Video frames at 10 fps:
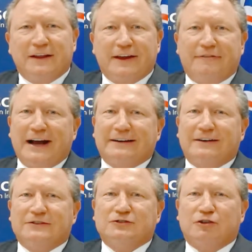They've
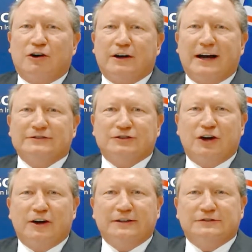acted as strong
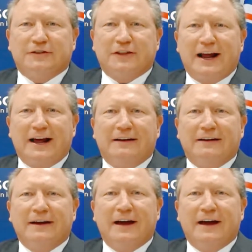custodians of the land,